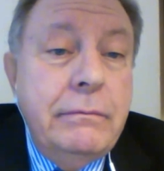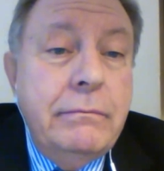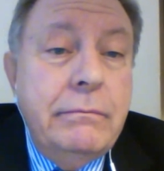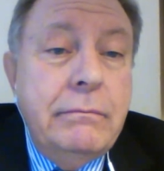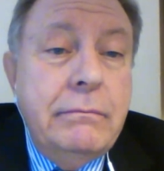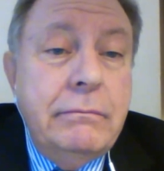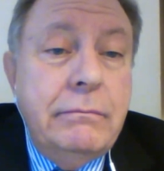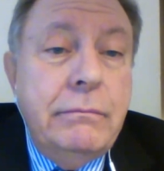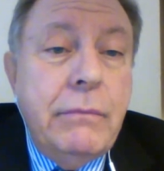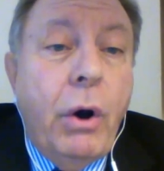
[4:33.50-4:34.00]

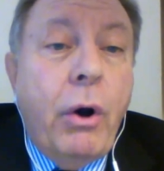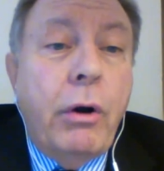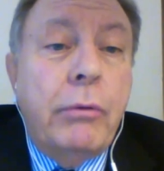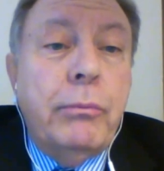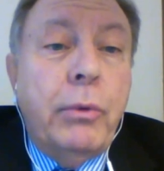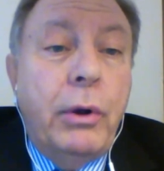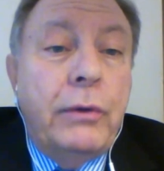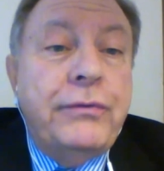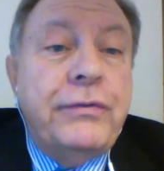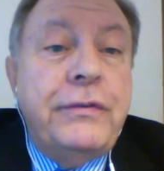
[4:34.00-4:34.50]

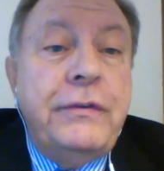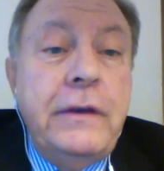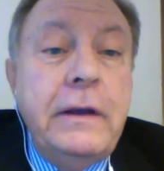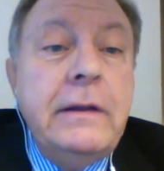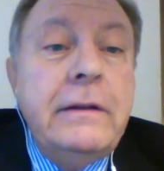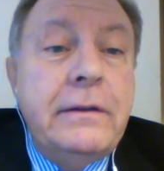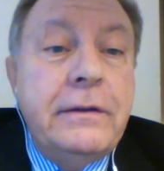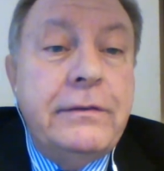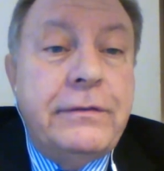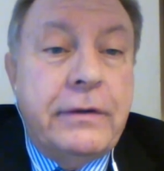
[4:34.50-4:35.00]
normal
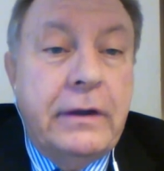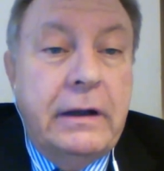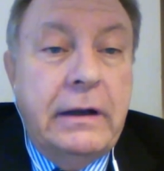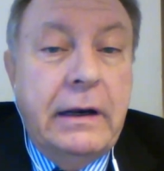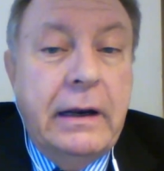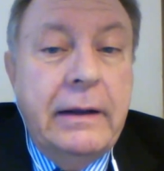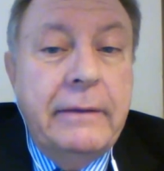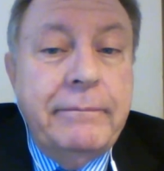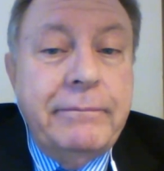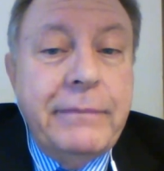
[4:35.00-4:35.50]

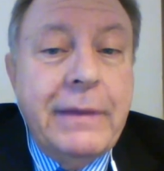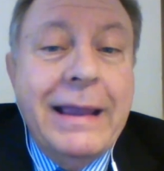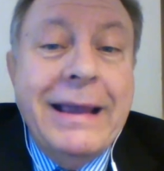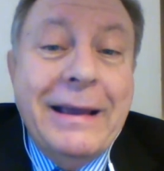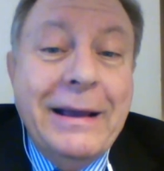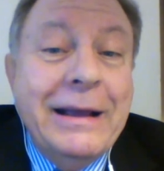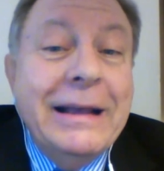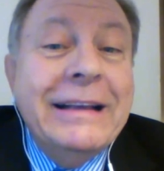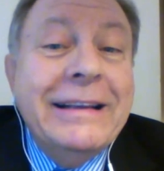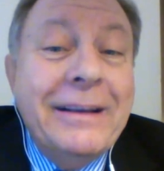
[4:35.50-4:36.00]
citizens,
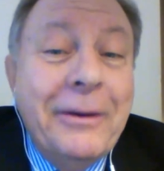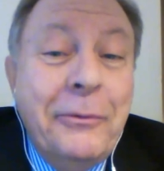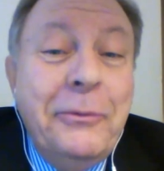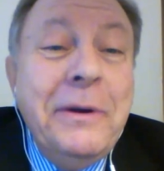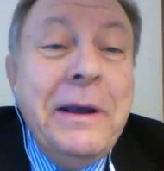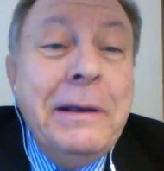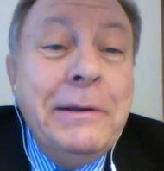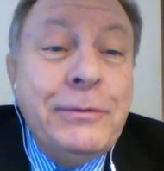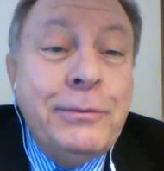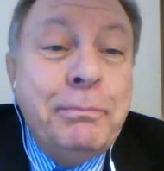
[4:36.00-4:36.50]

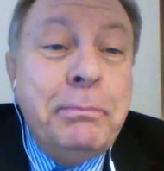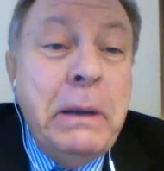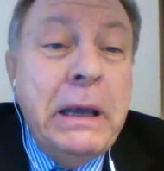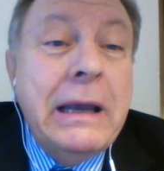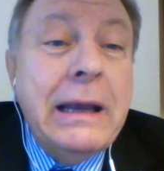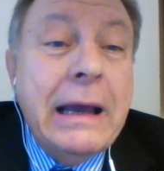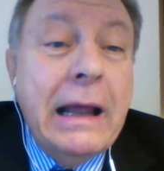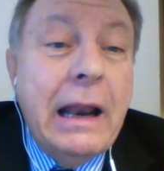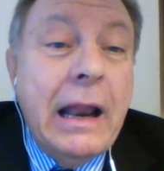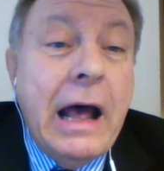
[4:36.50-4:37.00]
we
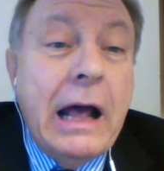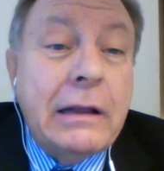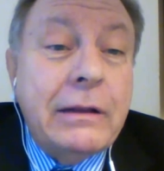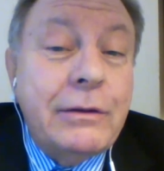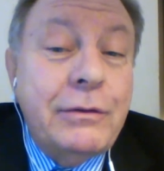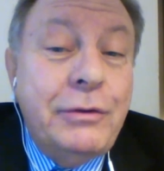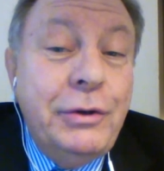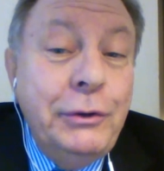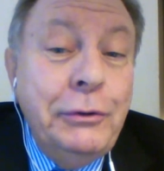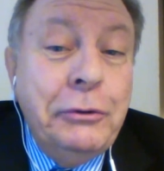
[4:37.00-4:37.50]
speak a lot
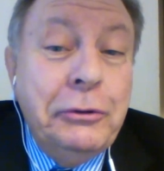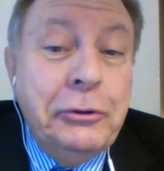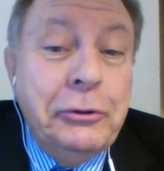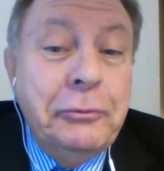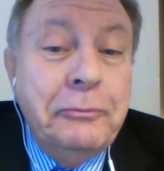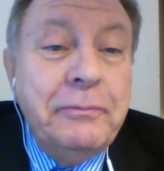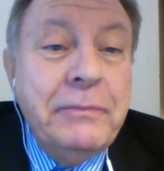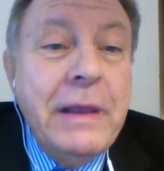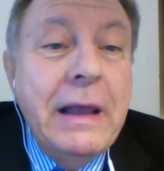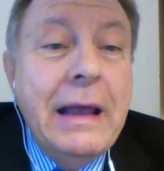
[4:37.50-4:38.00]
too
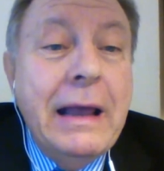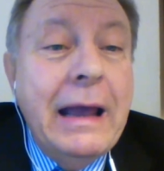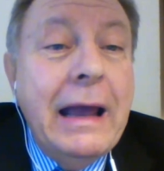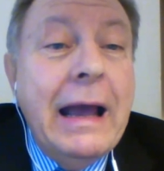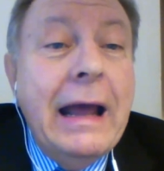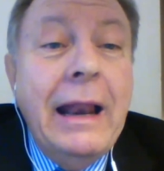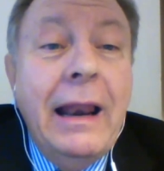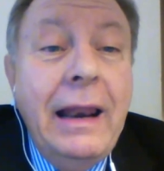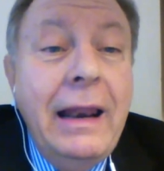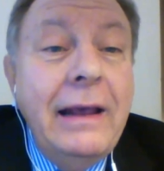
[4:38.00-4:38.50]

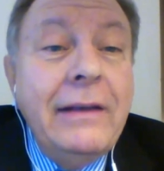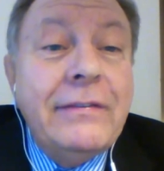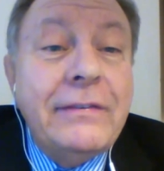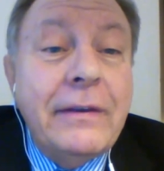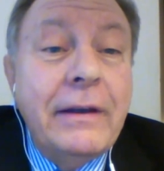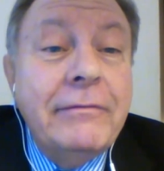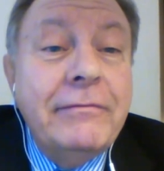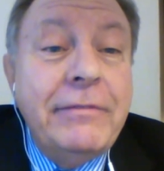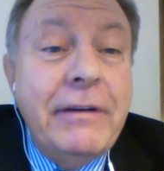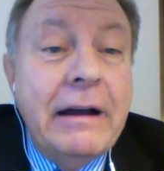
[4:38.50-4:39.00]
and
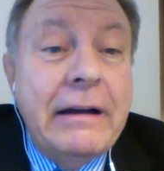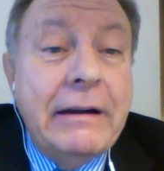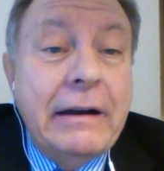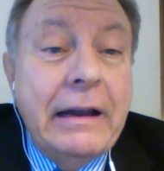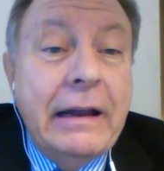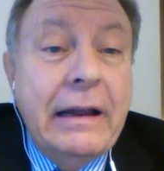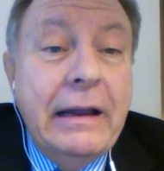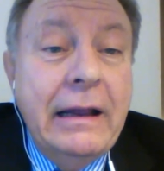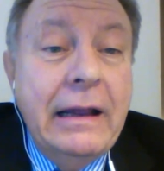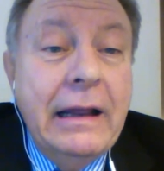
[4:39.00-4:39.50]
listen
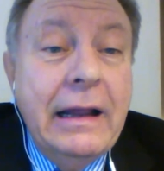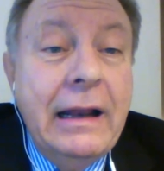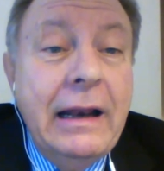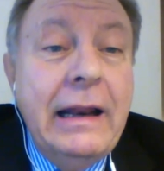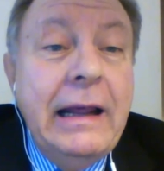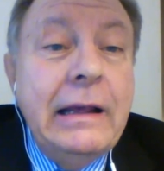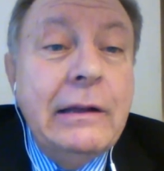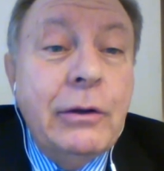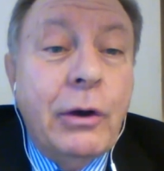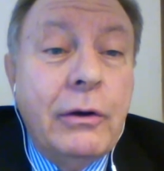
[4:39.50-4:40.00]
very
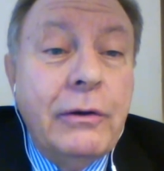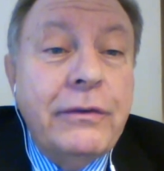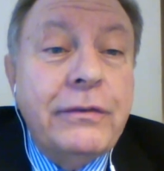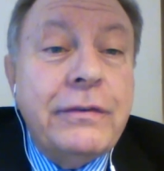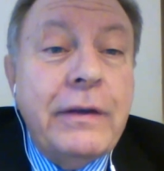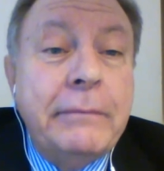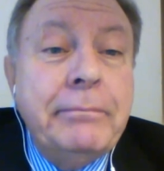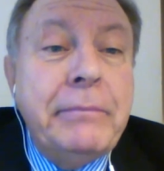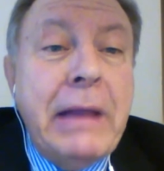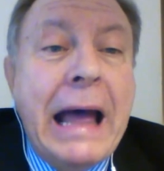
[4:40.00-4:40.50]
little,
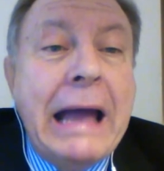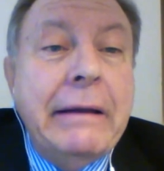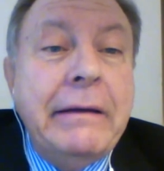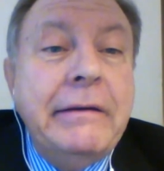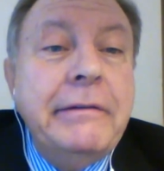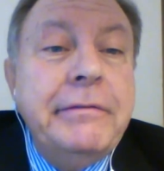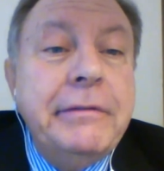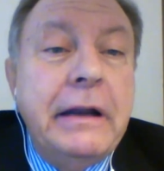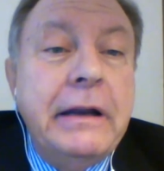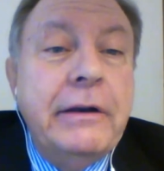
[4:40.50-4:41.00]
sometimes
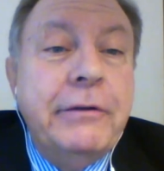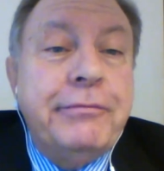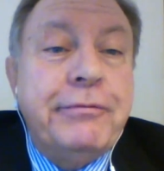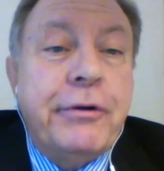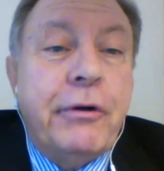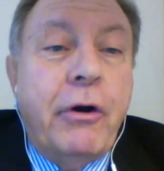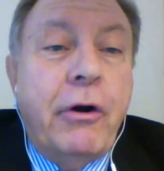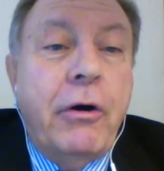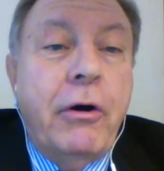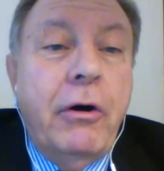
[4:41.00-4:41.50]
even
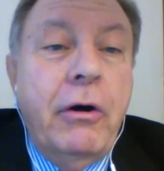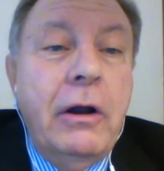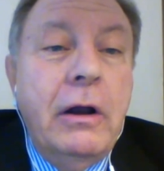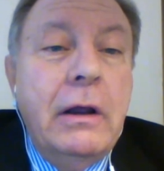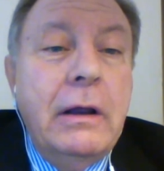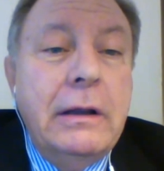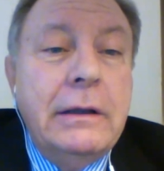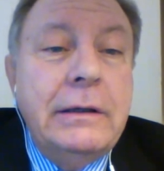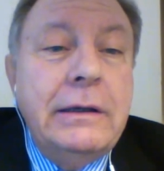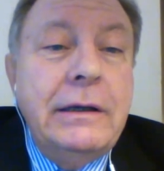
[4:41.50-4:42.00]
for,
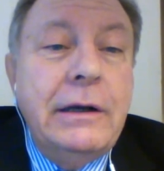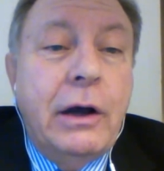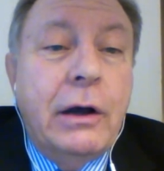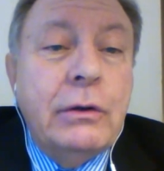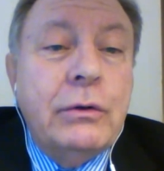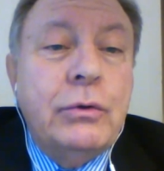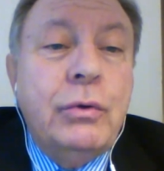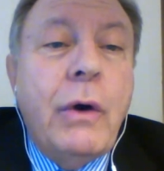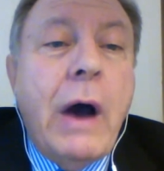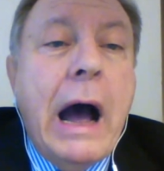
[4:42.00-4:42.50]

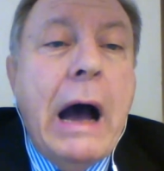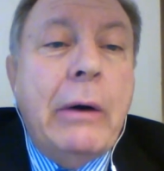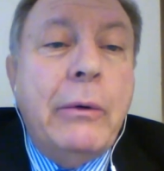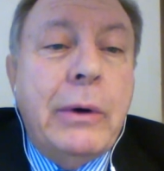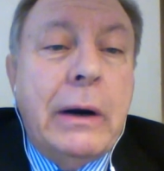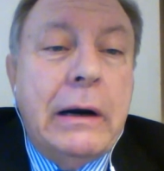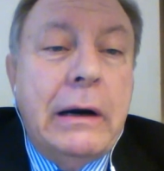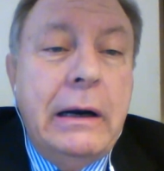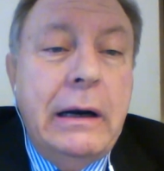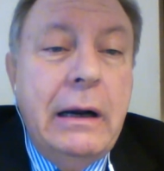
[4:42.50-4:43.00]
to
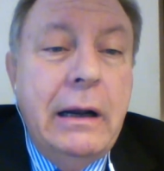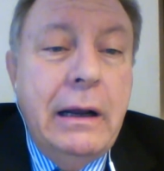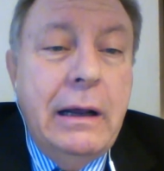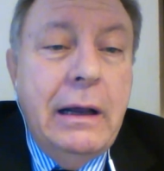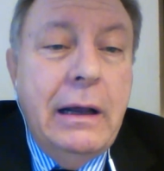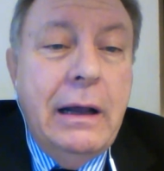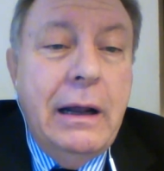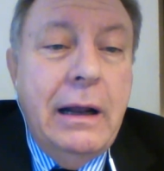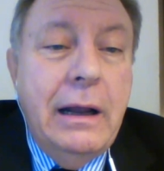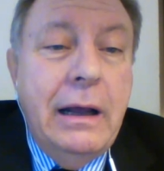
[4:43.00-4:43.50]
our
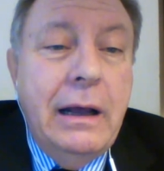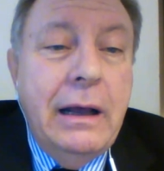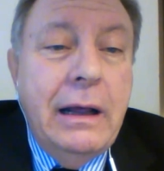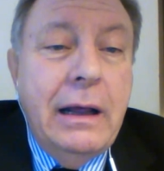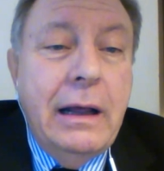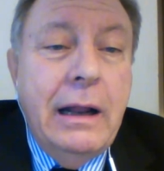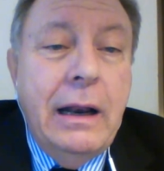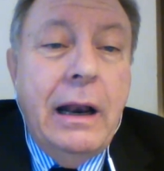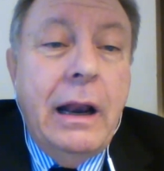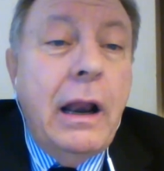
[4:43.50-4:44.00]

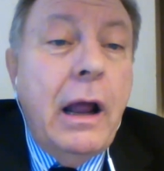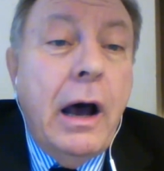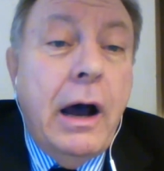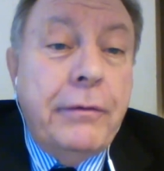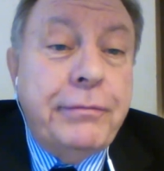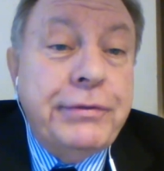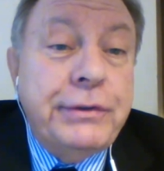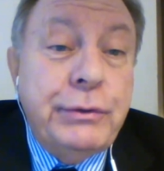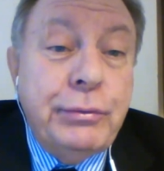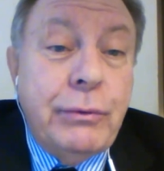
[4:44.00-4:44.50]

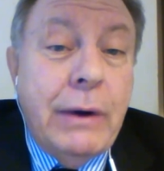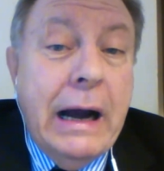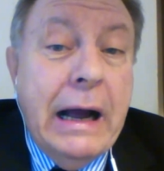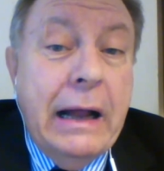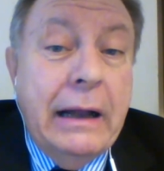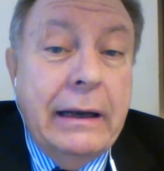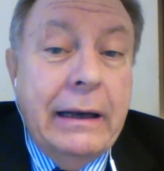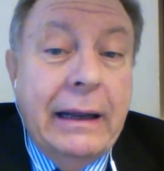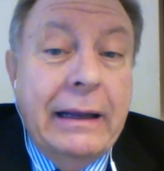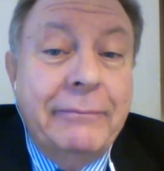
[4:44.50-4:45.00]
loved
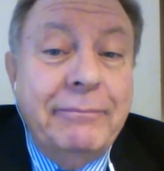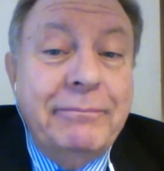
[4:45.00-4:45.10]
one,